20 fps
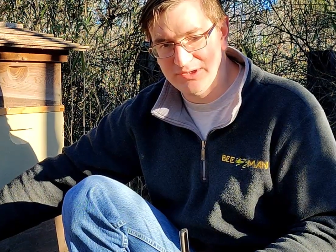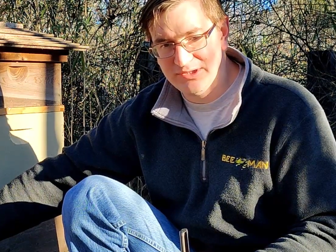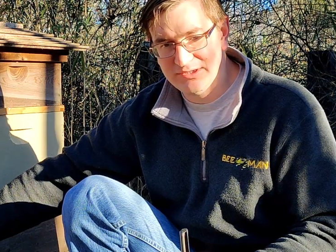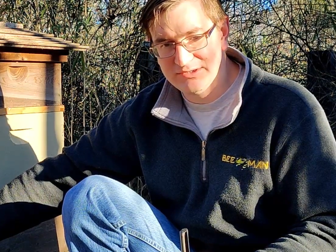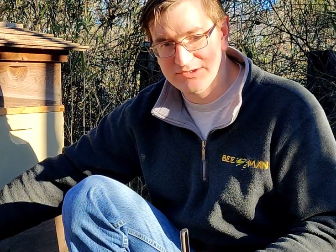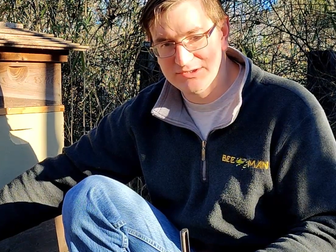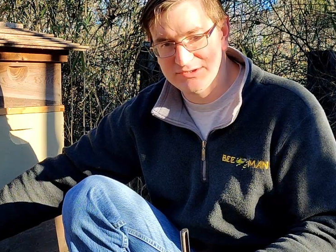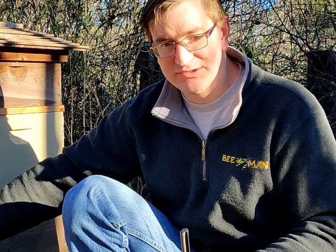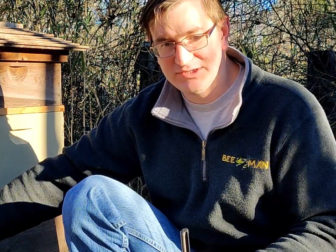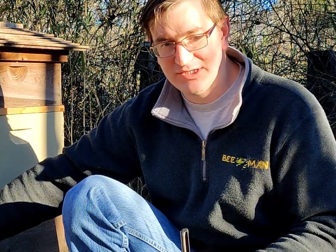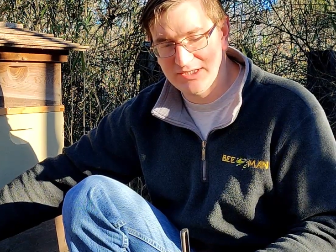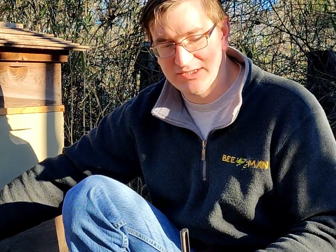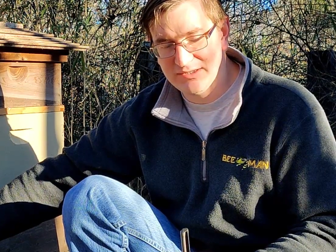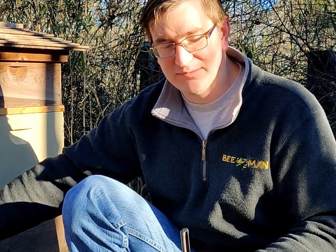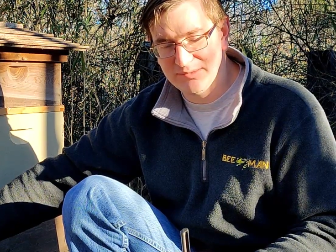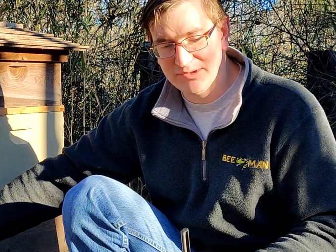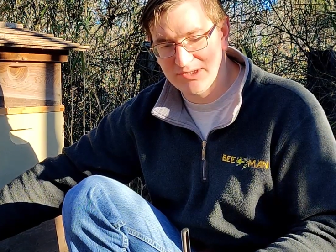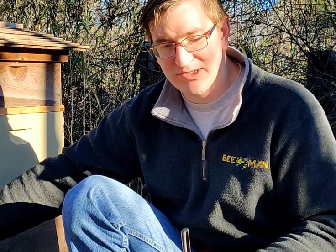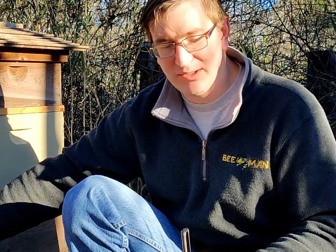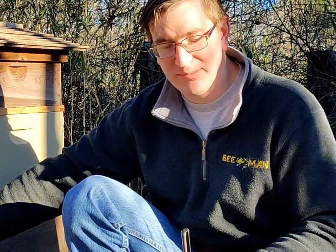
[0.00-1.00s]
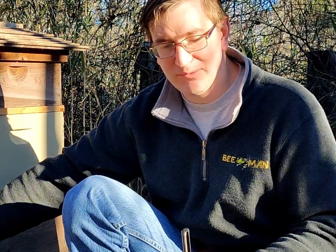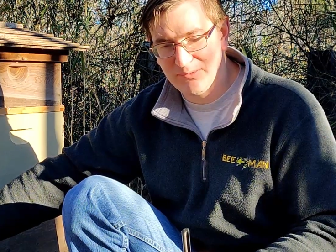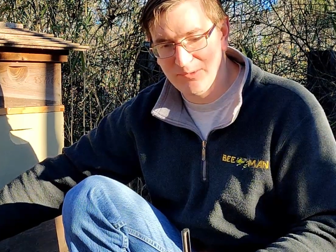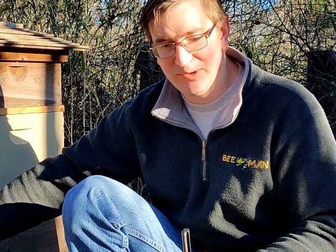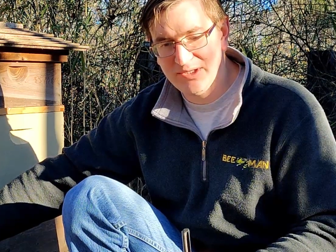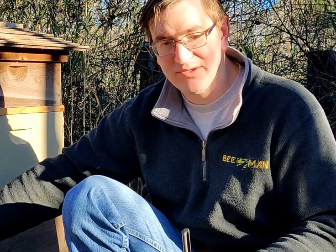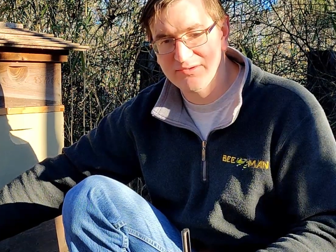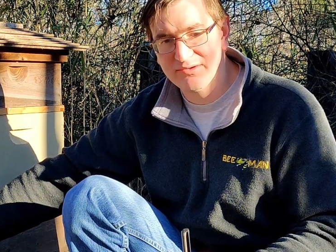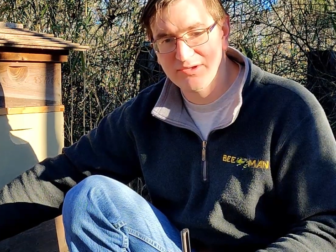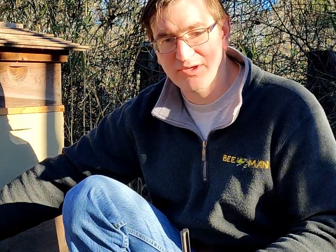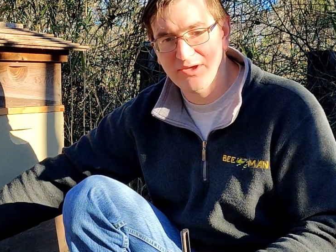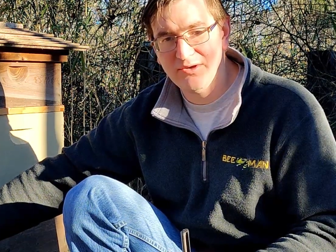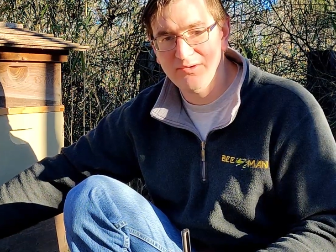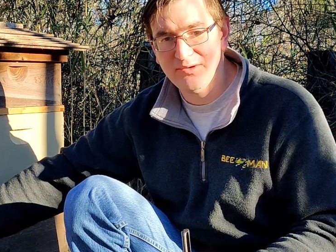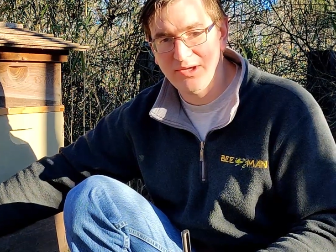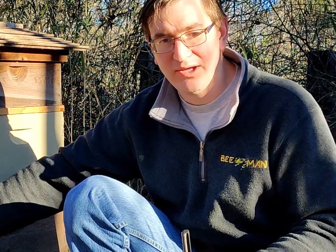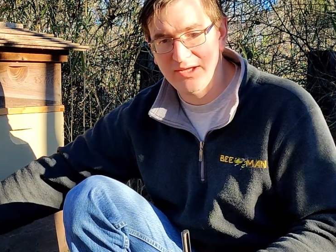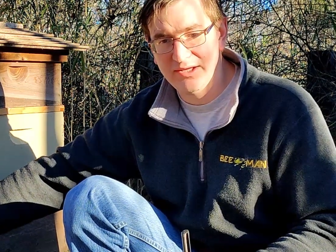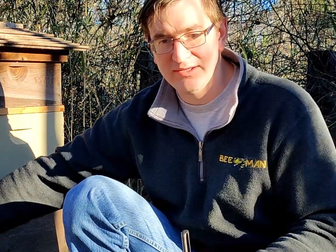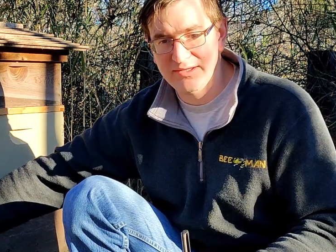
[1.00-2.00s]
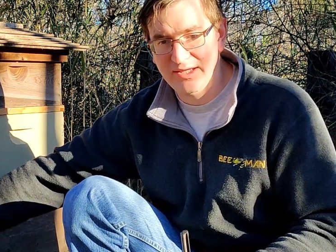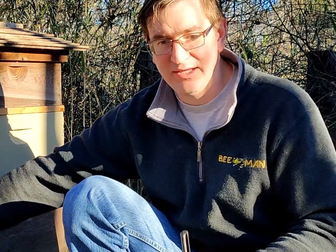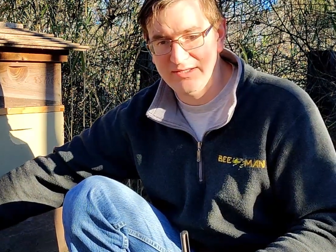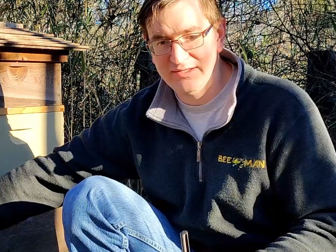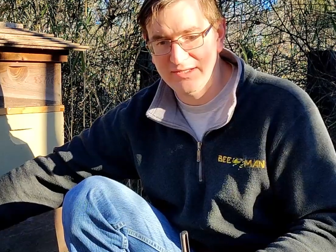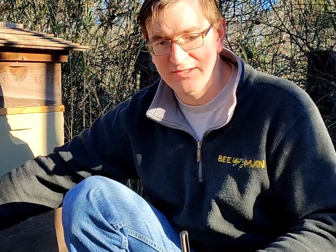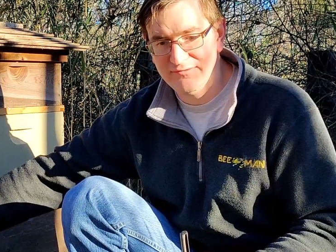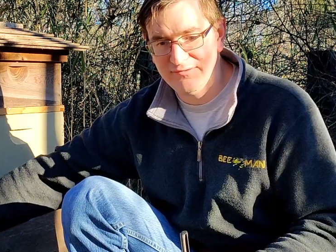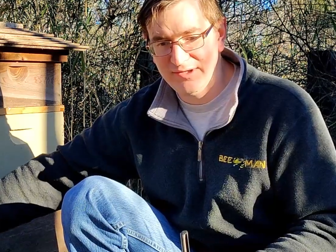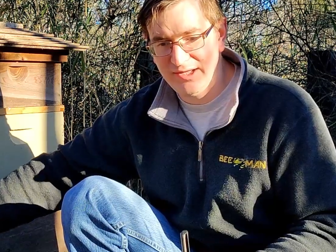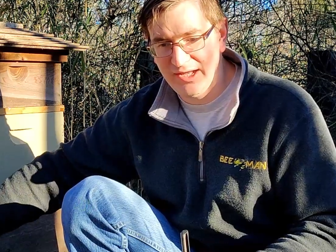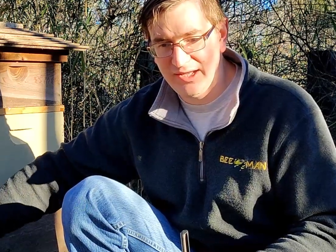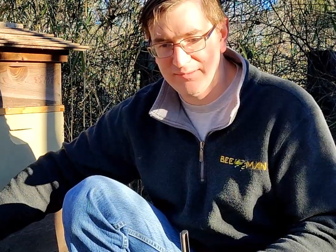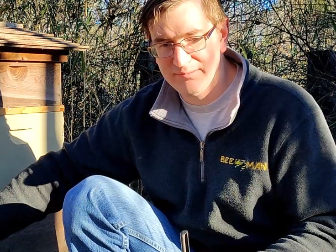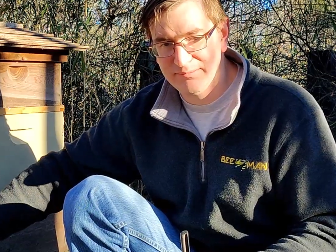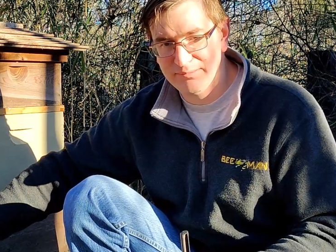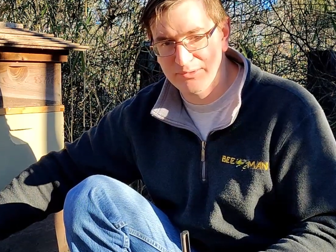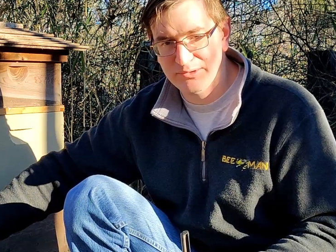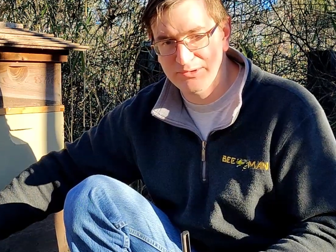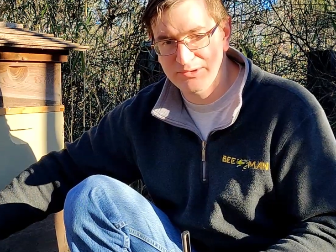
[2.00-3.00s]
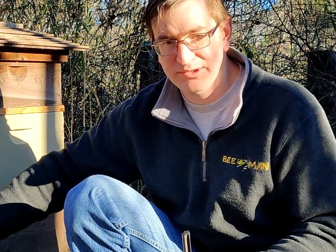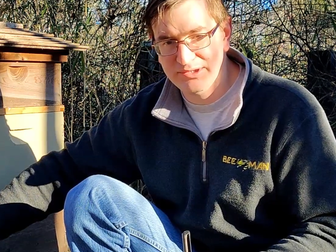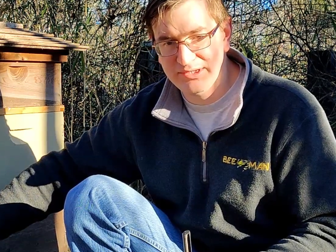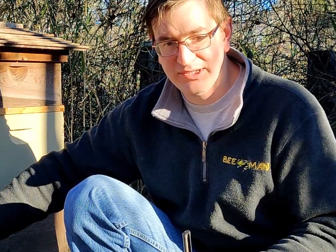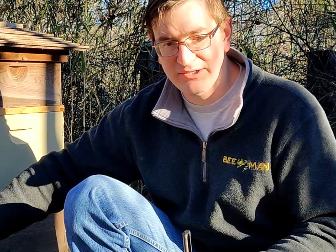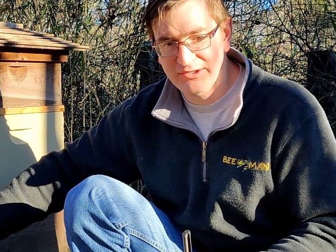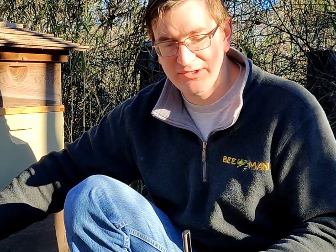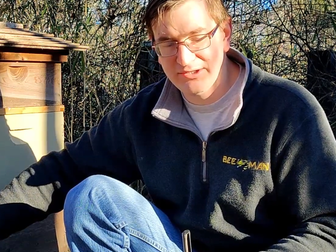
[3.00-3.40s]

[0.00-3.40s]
I just checked them a couple weeks ago and they definitely had brood in there.